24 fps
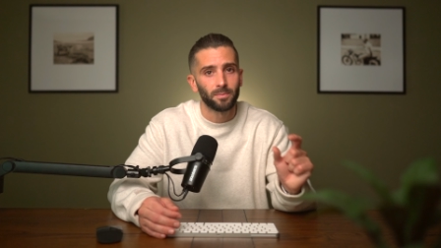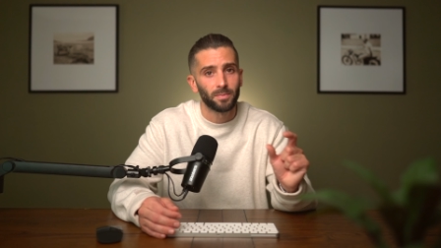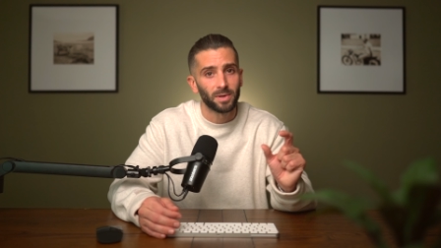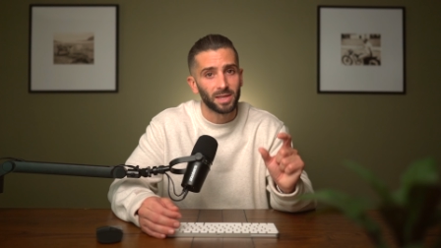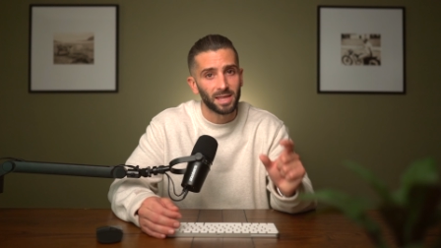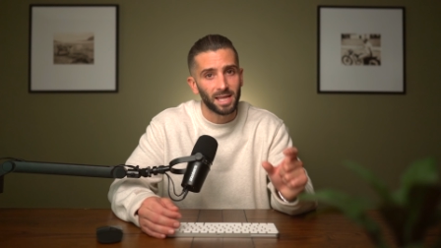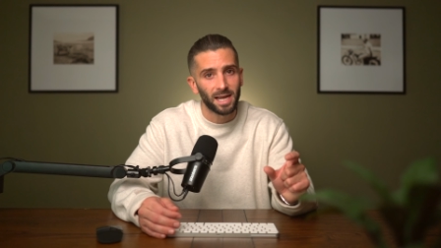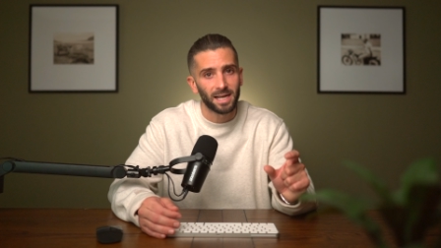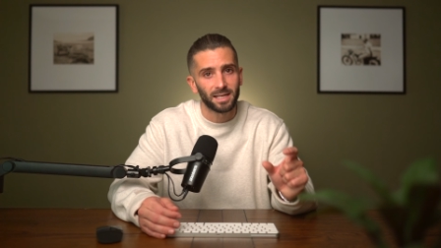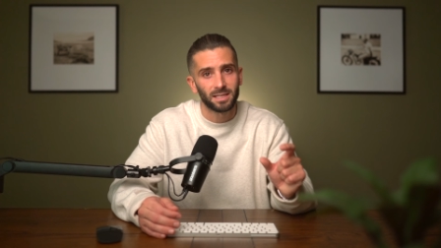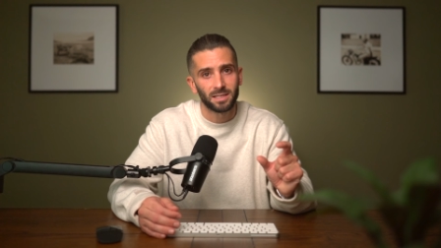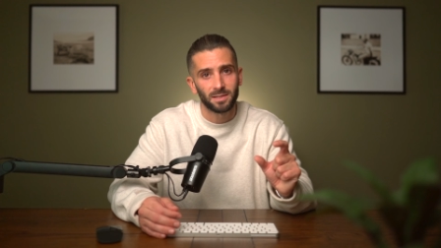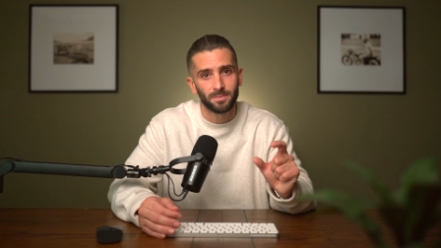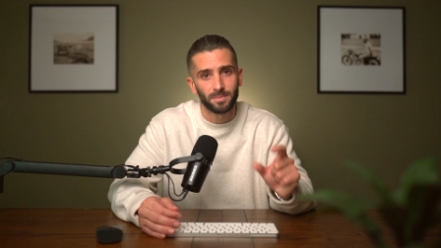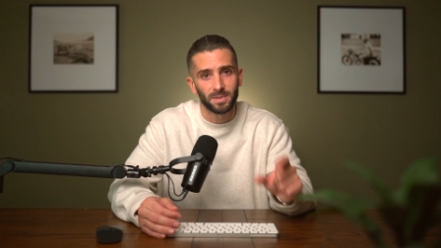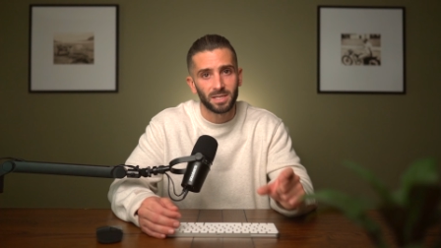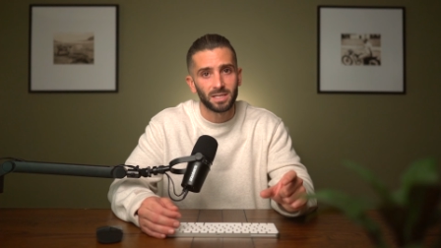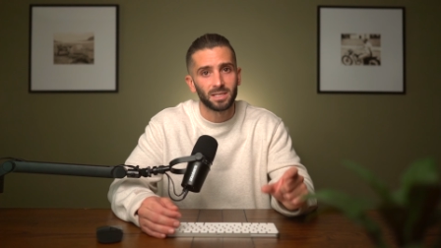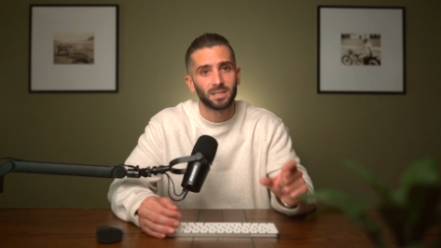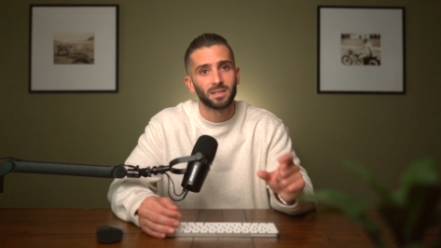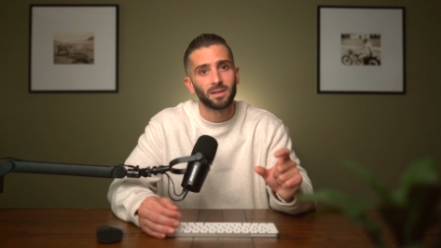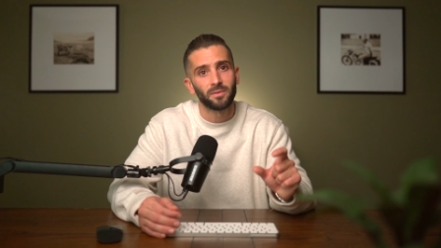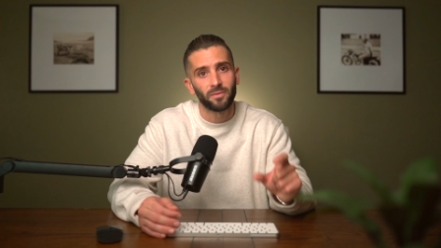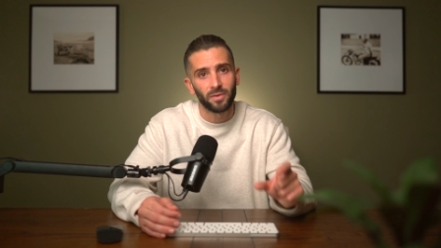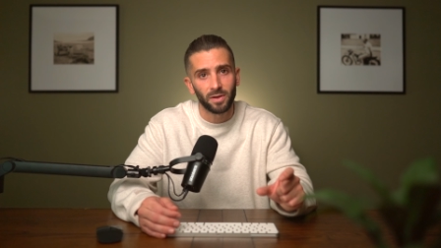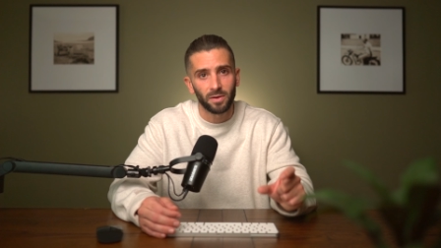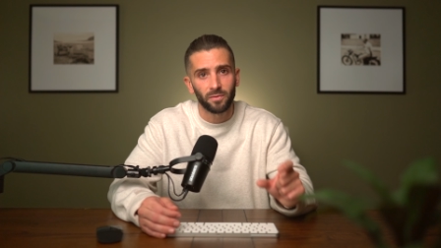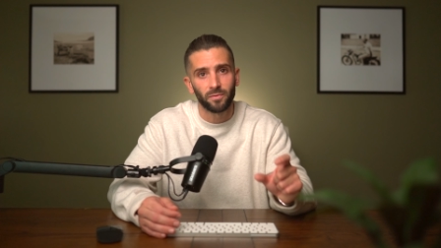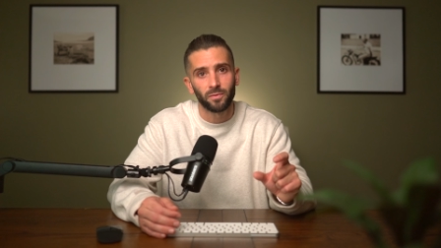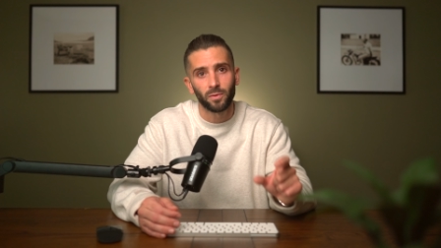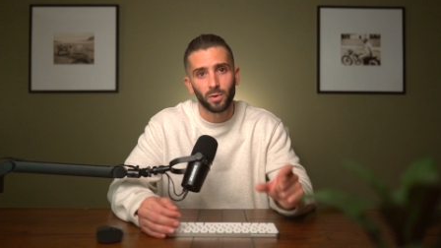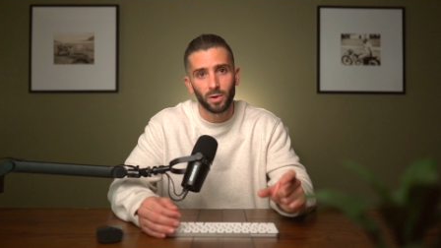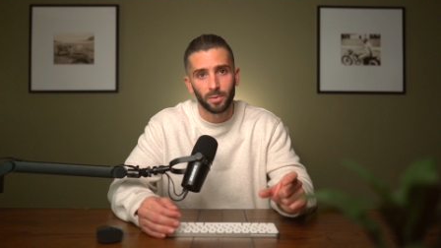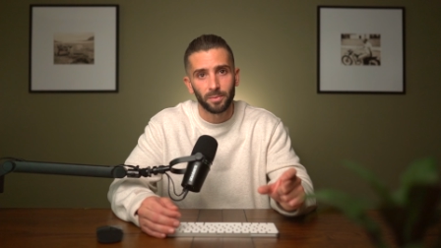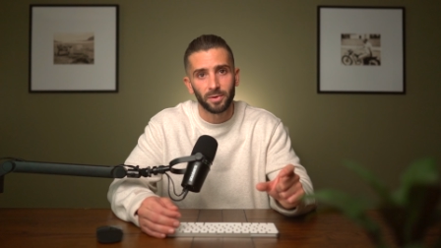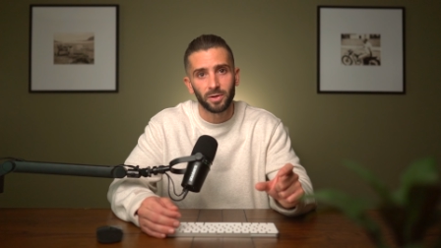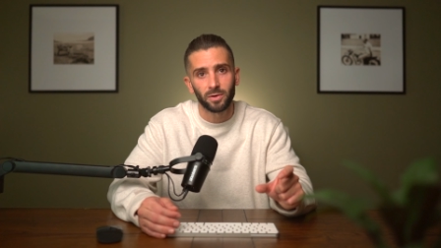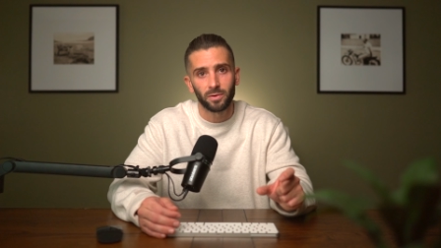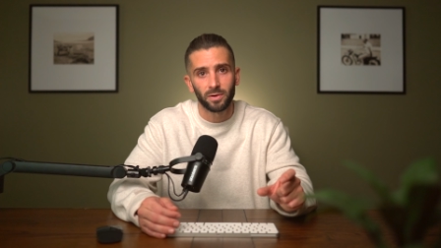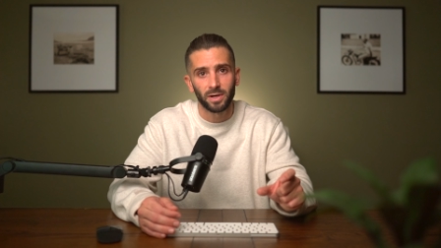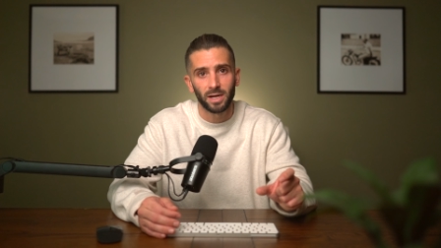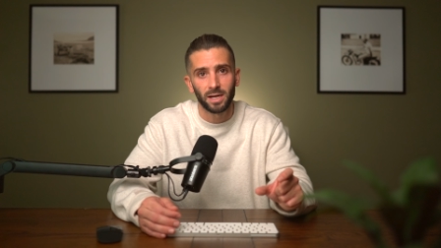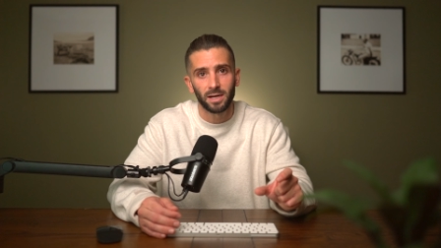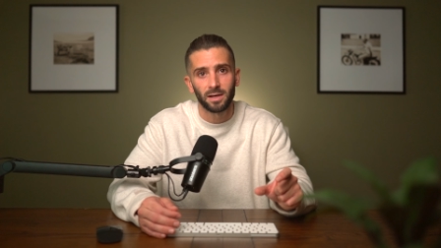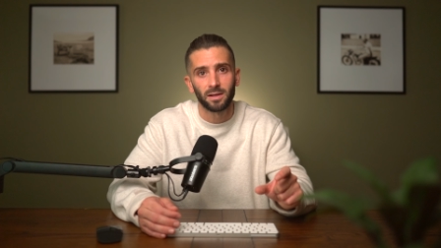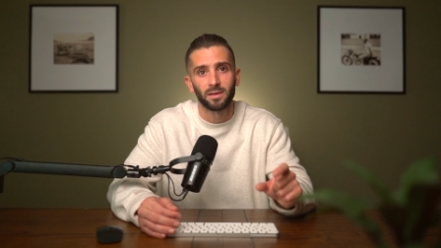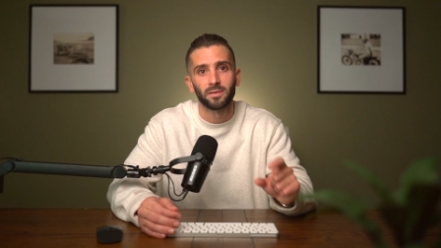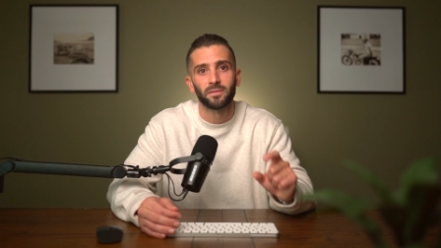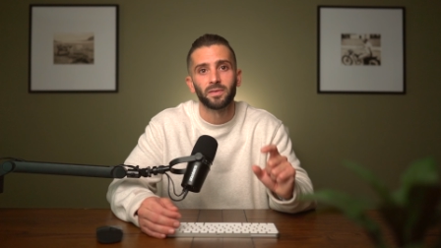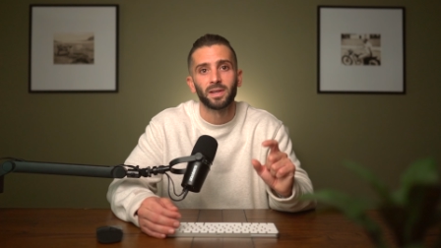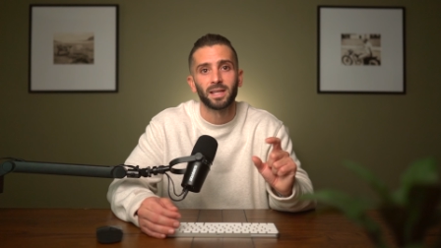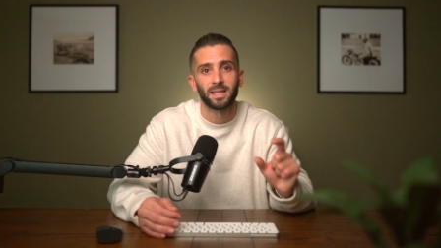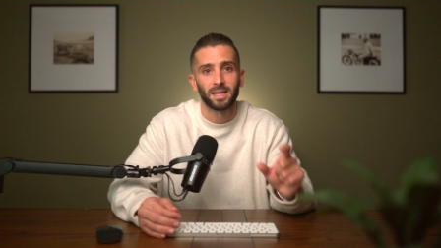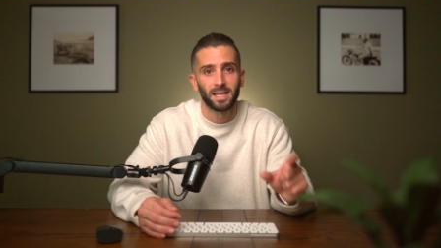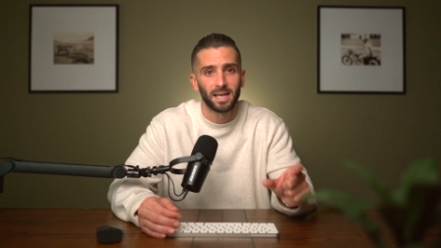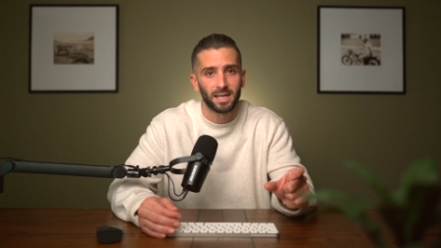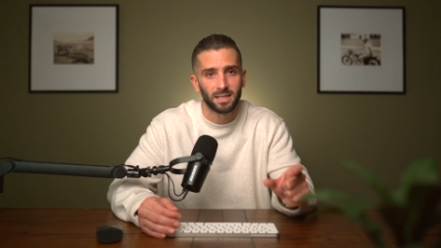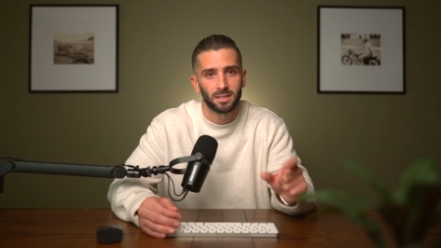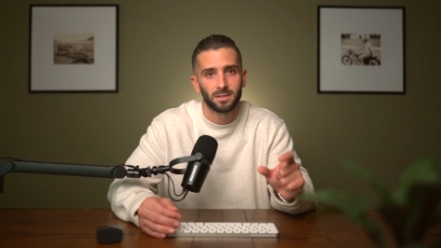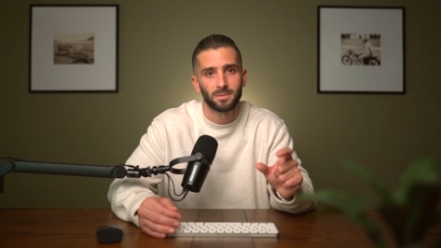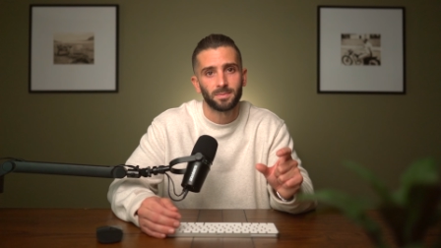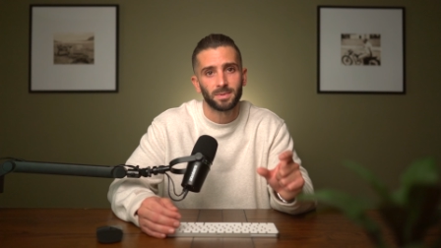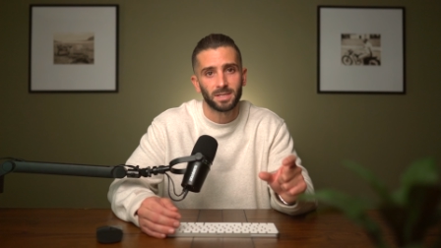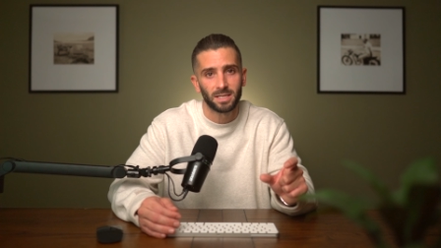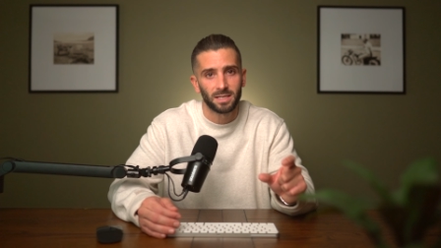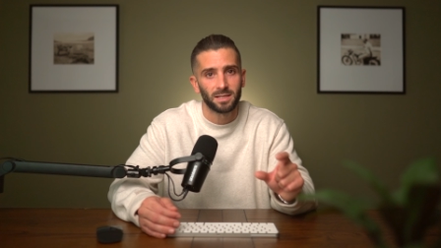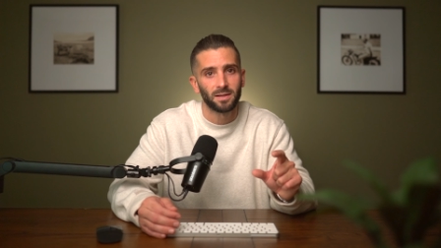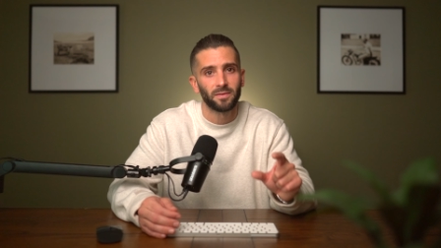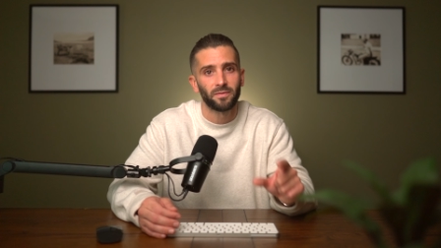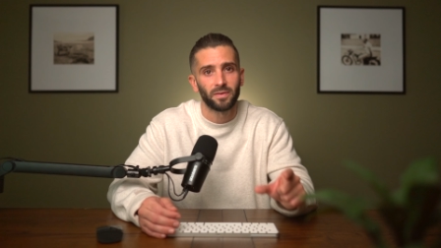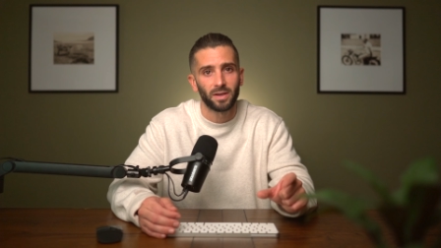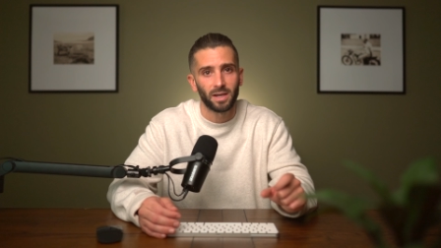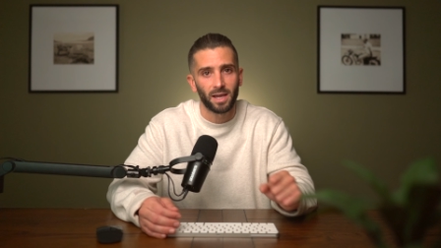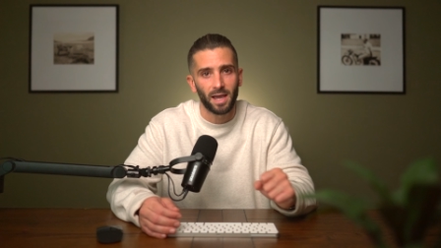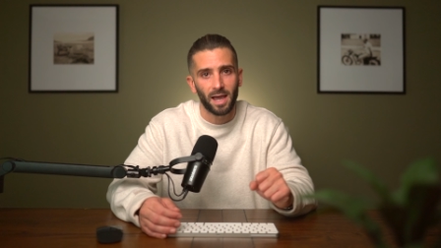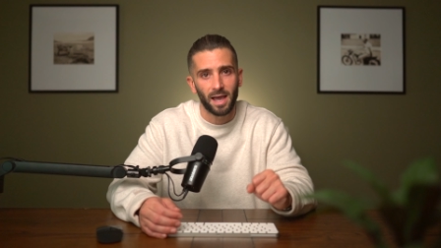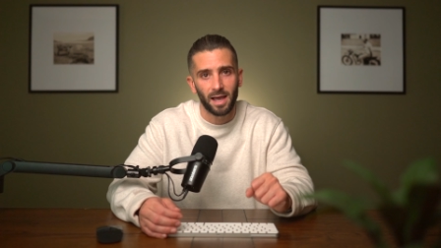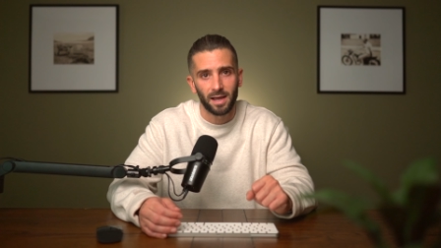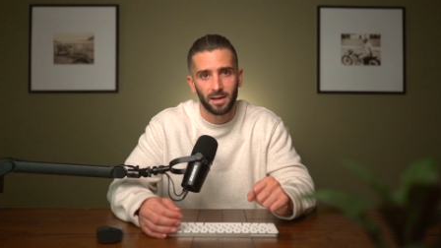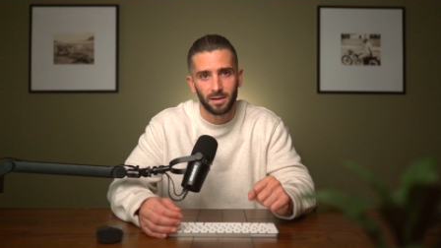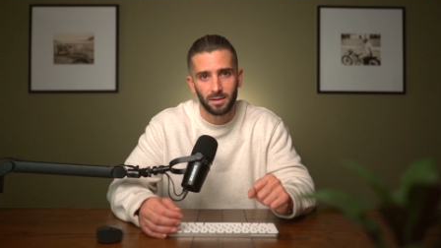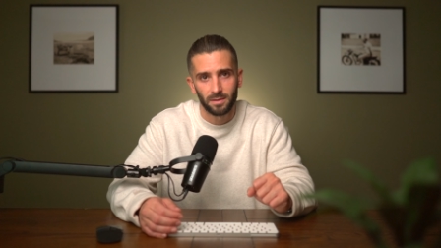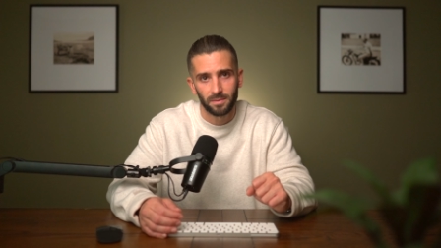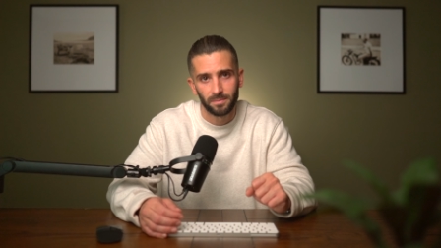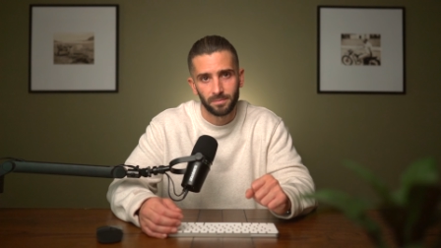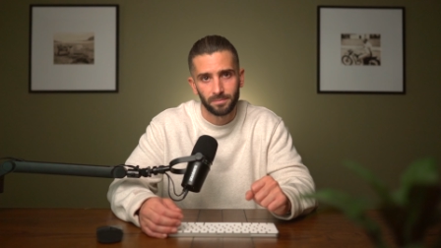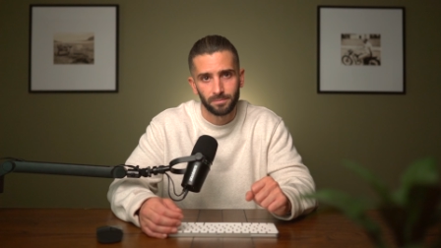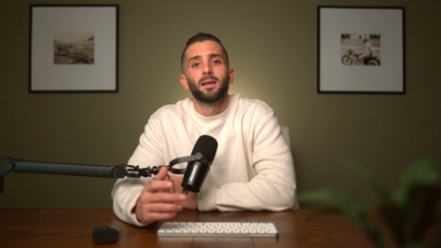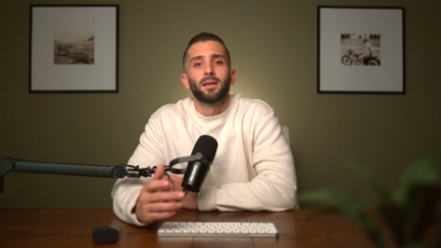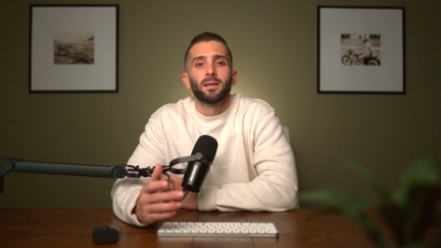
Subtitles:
but that specific form of creative and that specific ad.